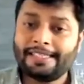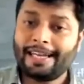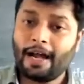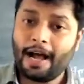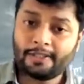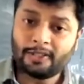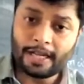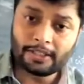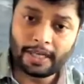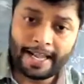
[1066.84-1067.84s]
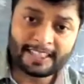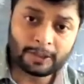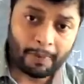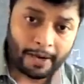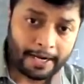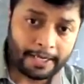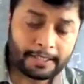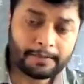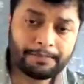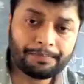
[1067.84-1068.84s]
the last lecture I
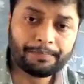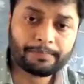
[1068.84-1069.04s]
explained